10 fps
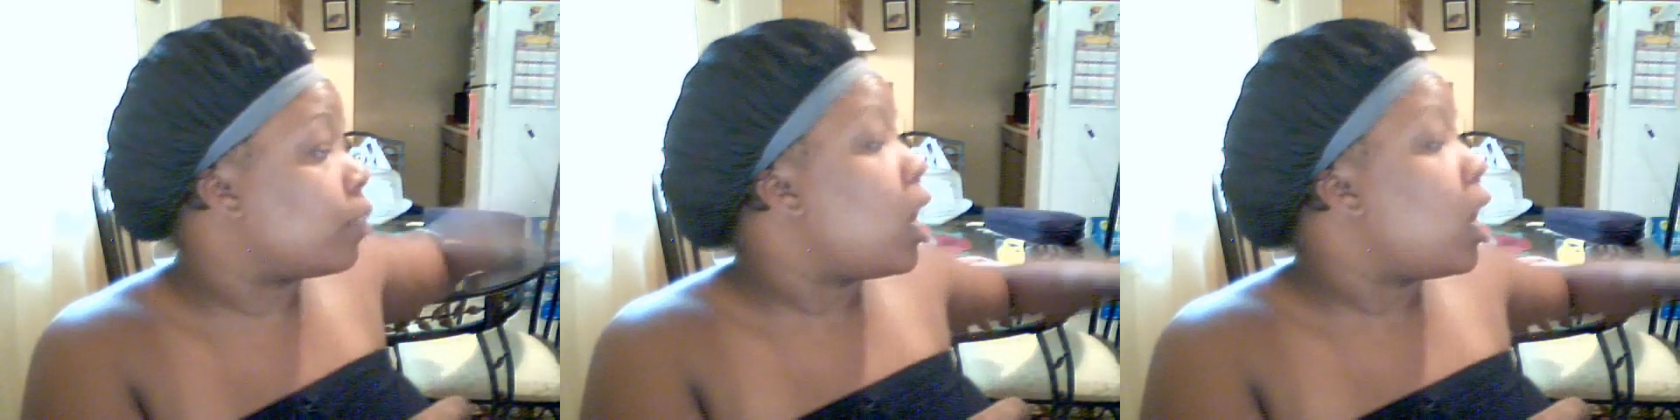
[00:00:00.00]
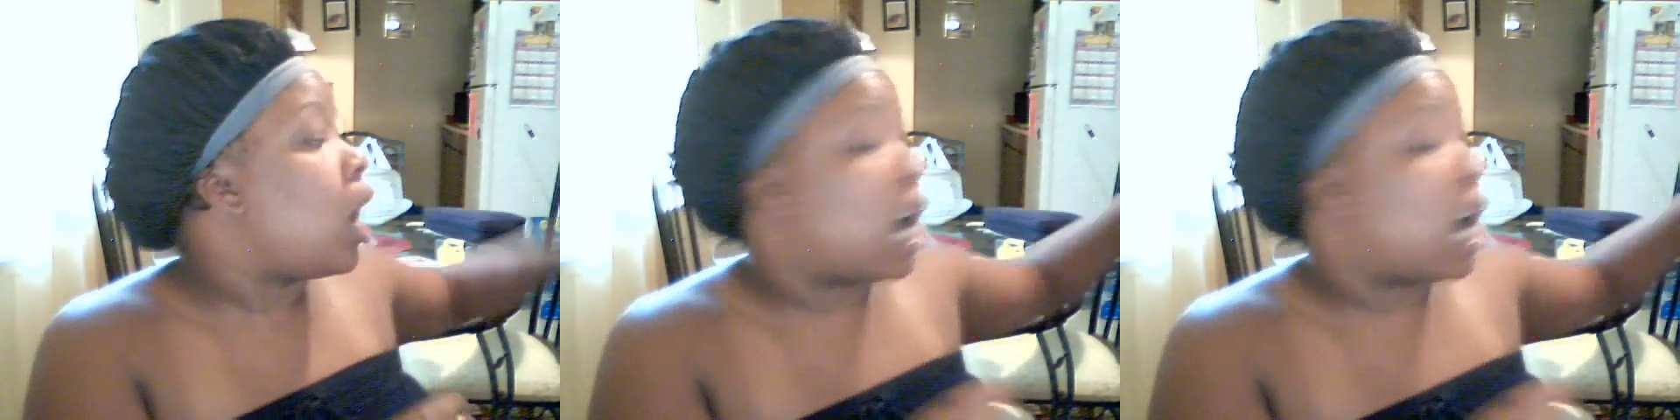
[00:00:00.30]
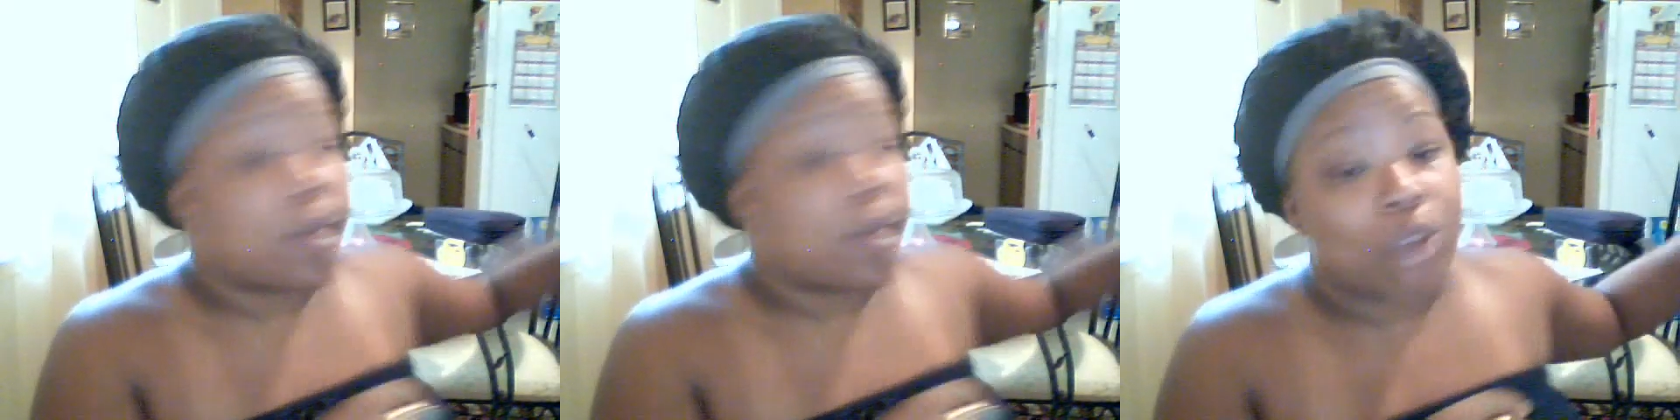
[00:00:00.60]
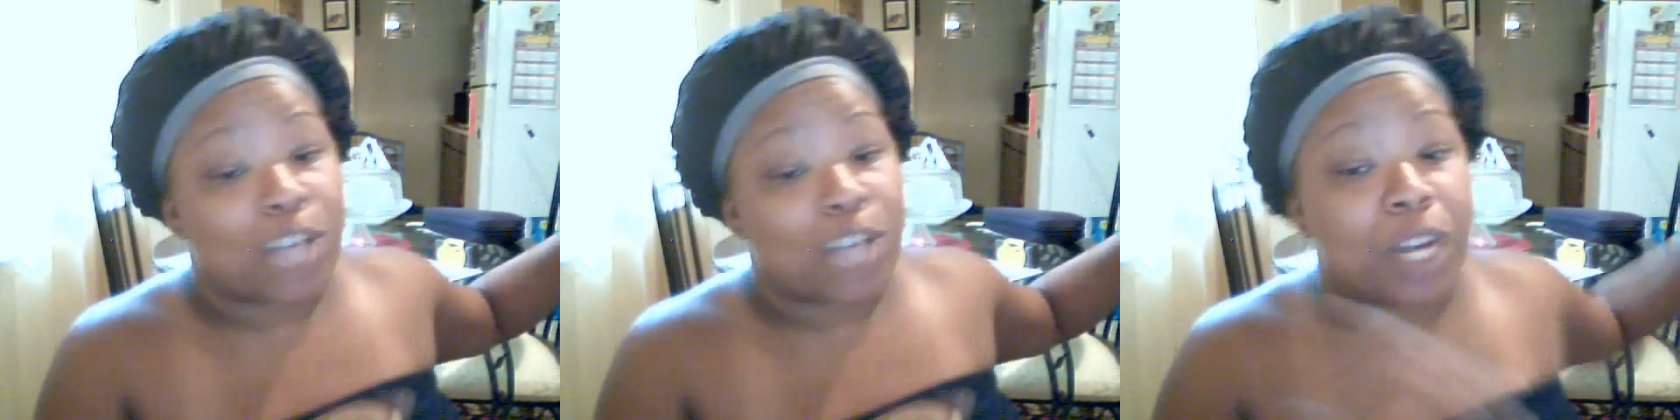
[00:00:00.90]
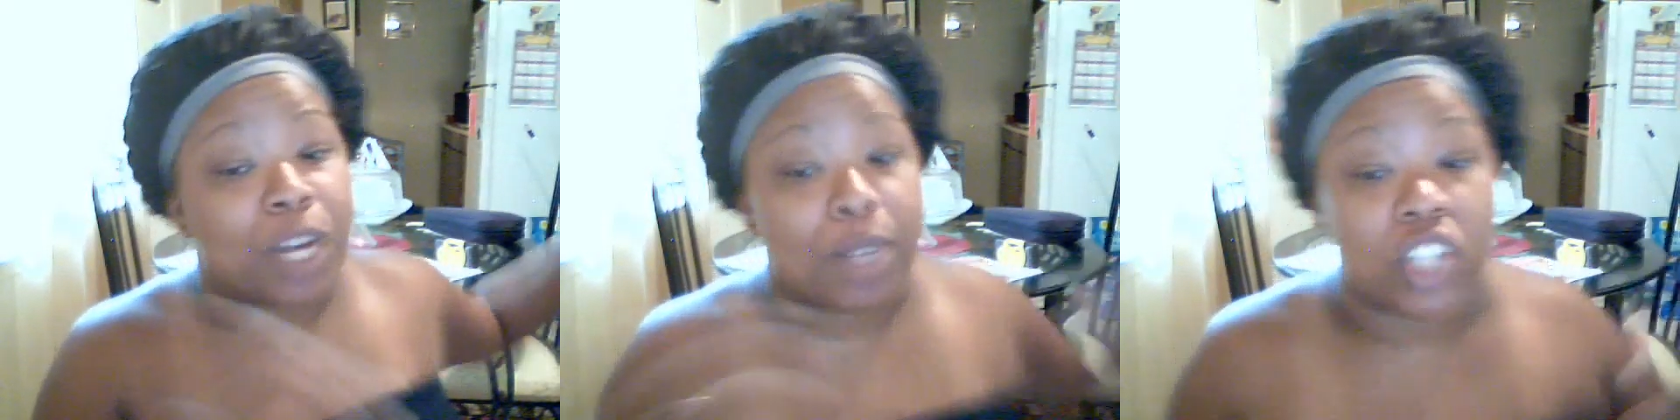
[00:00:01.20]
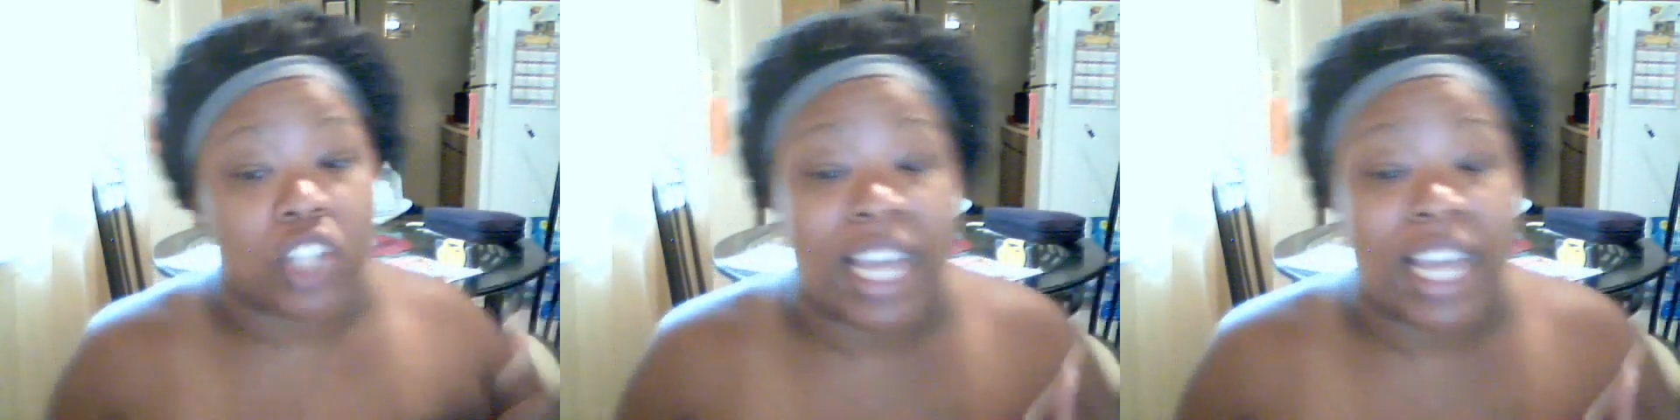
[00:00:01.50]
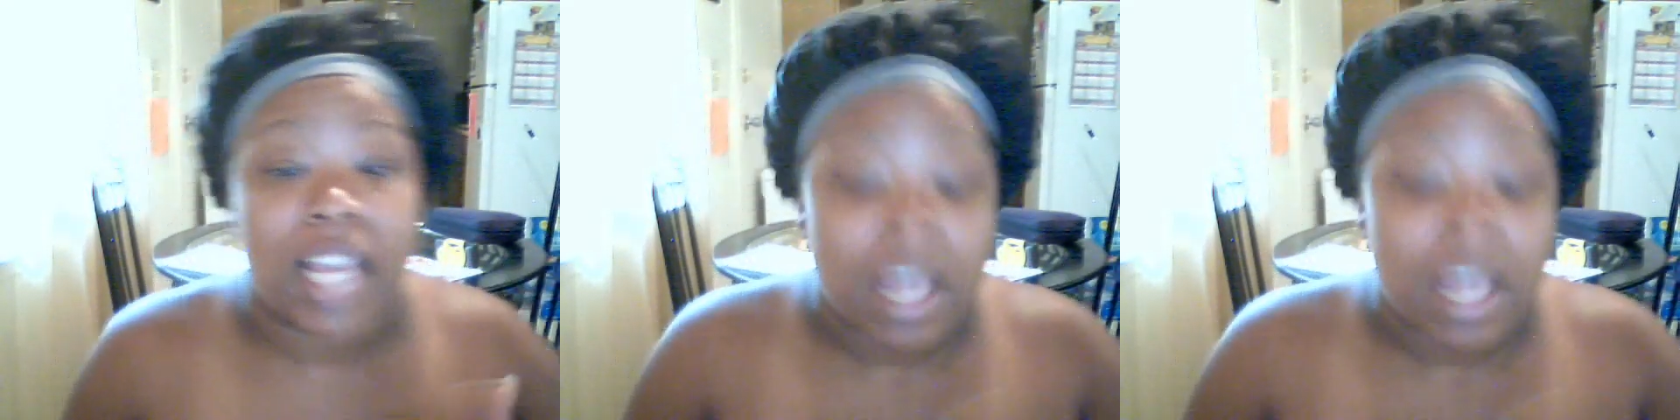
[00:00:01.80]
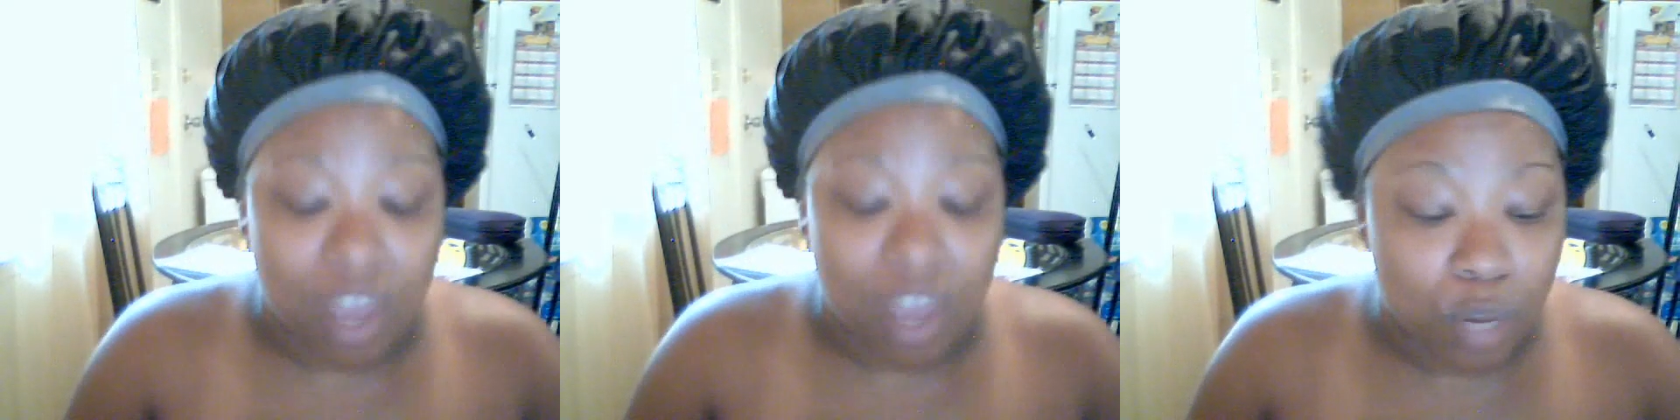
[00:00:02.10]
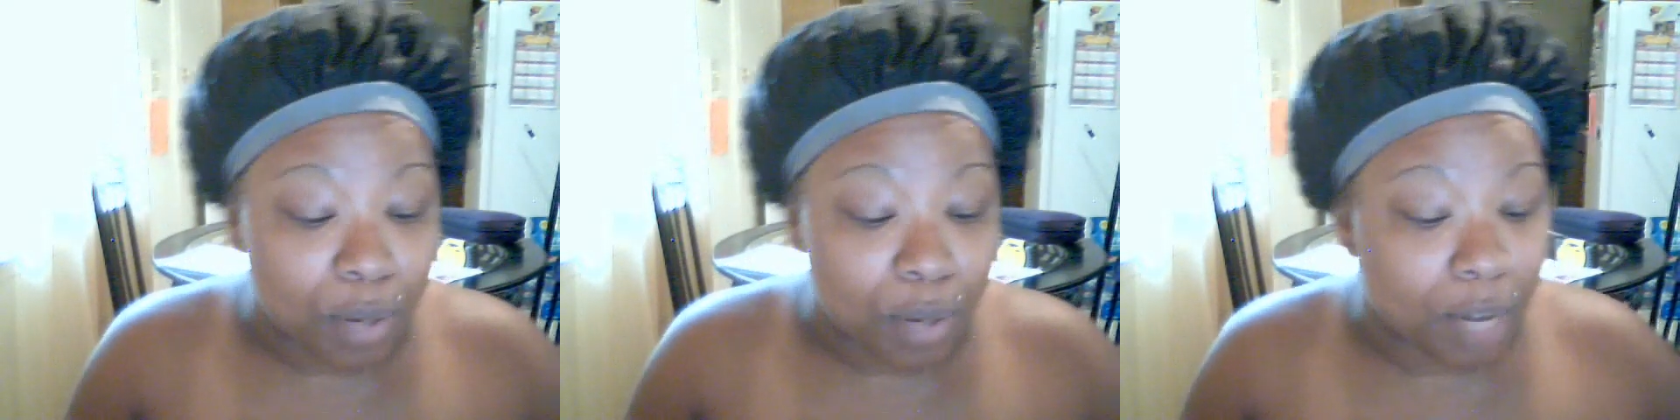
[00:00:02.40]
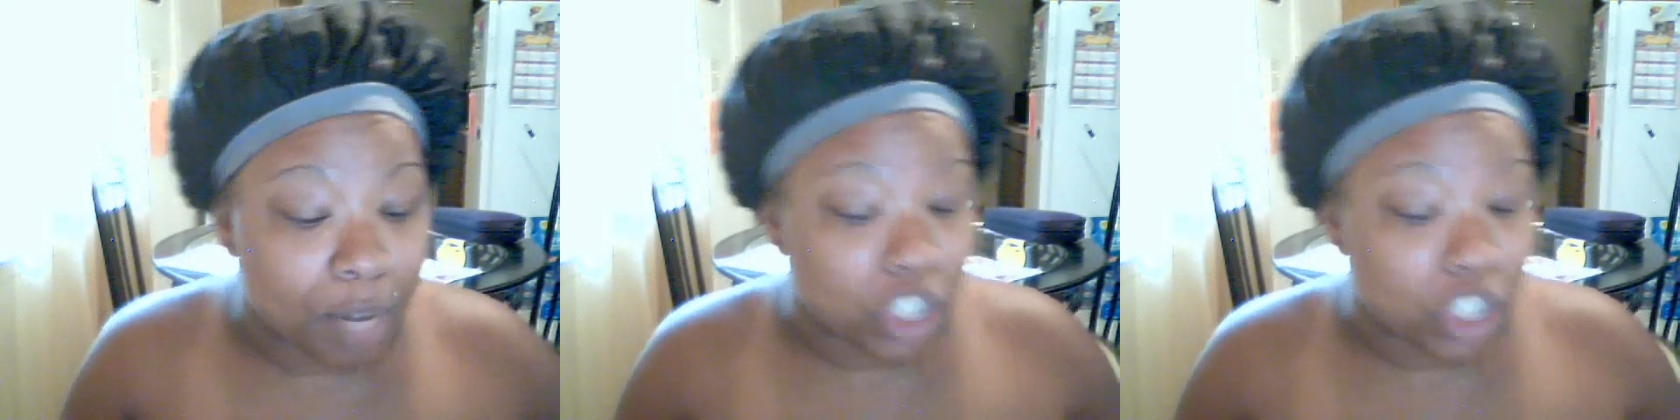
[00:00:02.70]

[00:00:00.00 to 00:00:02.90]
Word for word: Um, so that's pretty much it that we pretty much did.